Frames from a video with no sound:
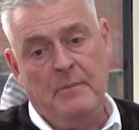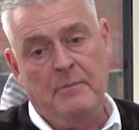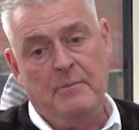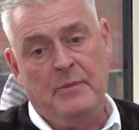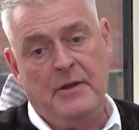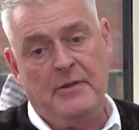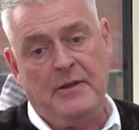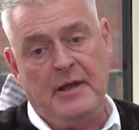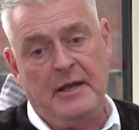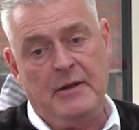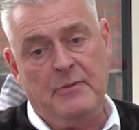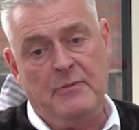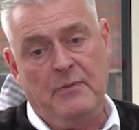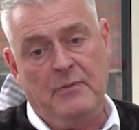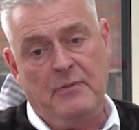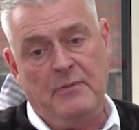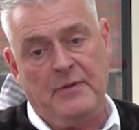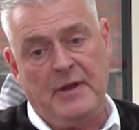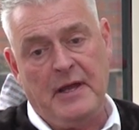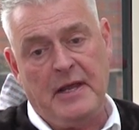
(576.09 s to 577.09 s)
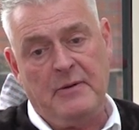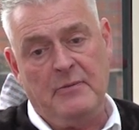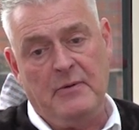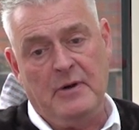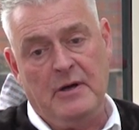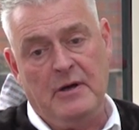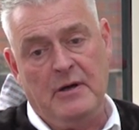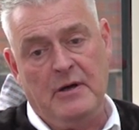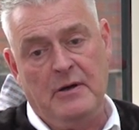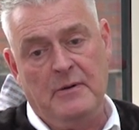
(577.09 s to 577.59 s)
But they
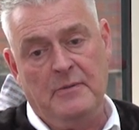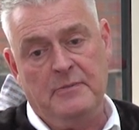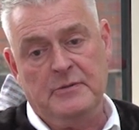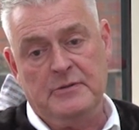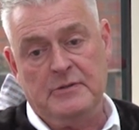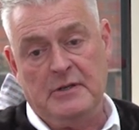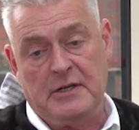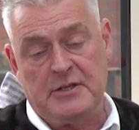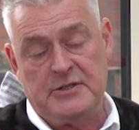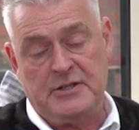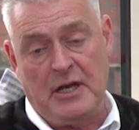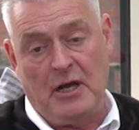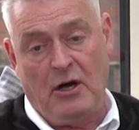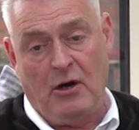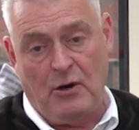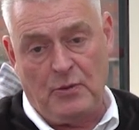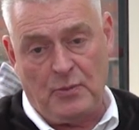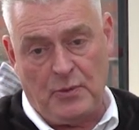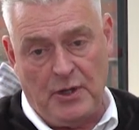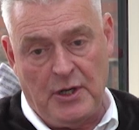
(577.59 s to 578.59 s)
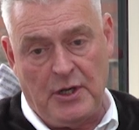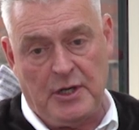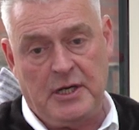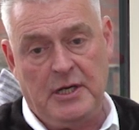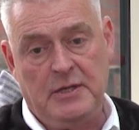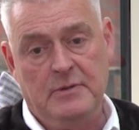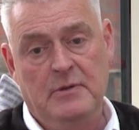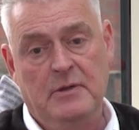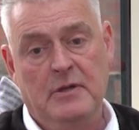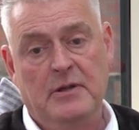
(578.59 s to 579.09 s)
were, like I say,
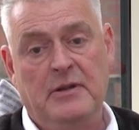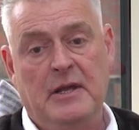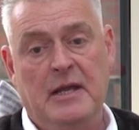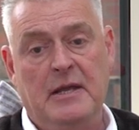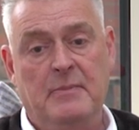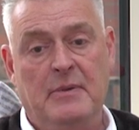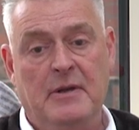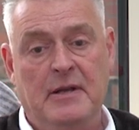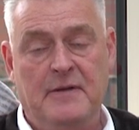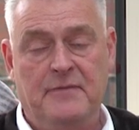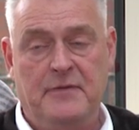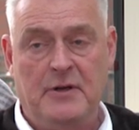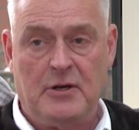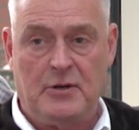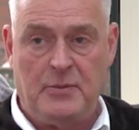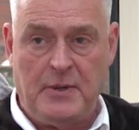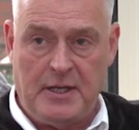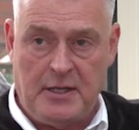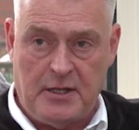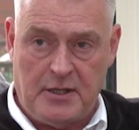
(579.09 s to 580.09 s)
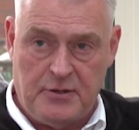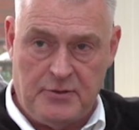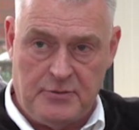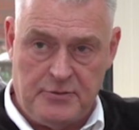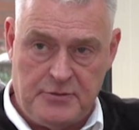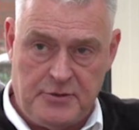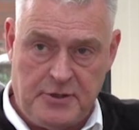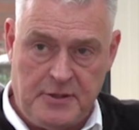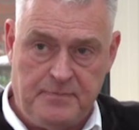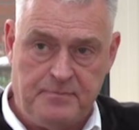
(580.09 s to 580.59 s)
hard-working. They believed in Queen and Country.